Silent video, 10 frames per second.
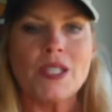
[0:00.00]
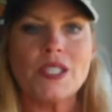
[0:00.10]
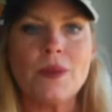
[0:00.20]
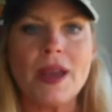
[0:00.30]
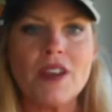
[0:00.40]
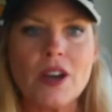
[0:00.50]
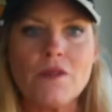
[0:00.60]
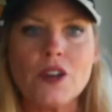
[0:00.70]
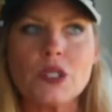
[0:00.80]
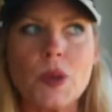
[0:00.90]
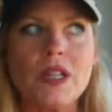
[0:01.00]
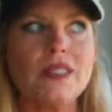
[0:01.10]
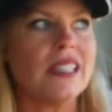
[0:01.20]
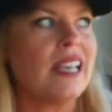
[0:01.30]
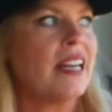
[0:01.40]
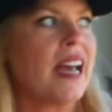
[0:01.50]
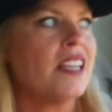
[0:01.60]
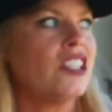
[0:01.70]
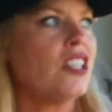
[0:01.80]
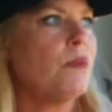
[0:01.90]
so my very first quilt, and I
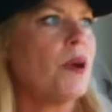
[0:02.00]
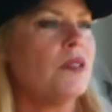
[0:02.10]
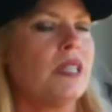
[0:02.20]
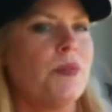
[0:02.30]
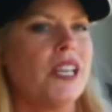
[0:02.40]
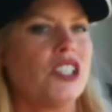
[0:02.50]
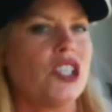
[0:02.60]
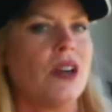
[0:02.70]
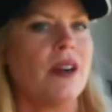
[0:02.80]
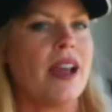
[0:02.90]
should post a picture.